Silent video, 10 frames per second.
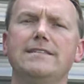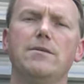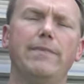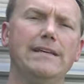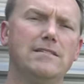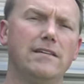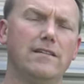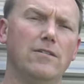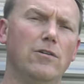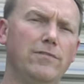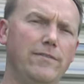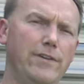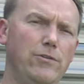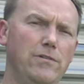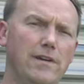that's a basic
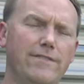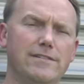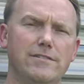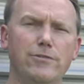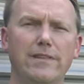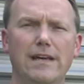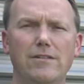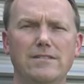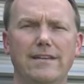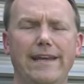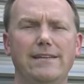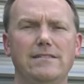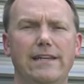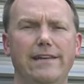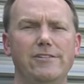overview of this
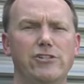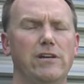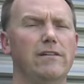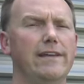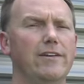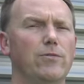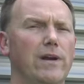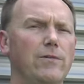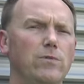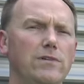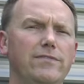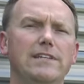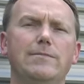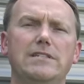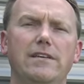2018 Cherokee Grey Wolf
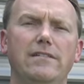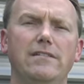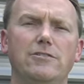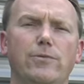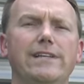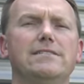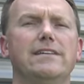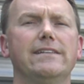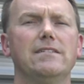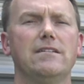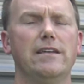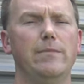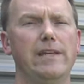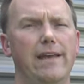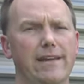Limited 26
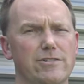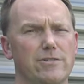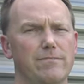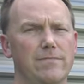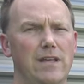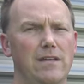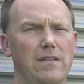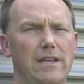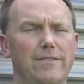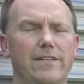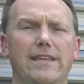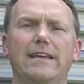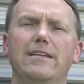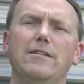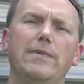DBH. If you're
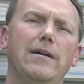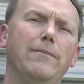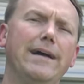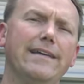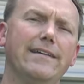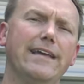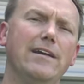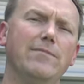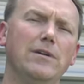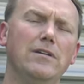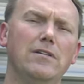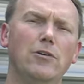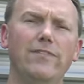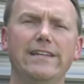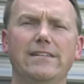thinking about buying a camper,
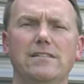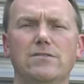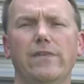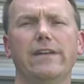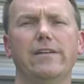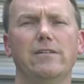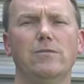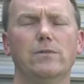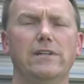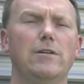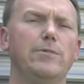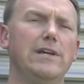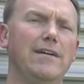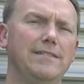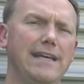hopefully this video will help you
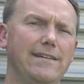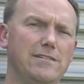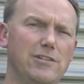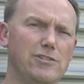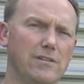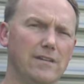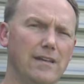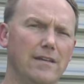out in that decision.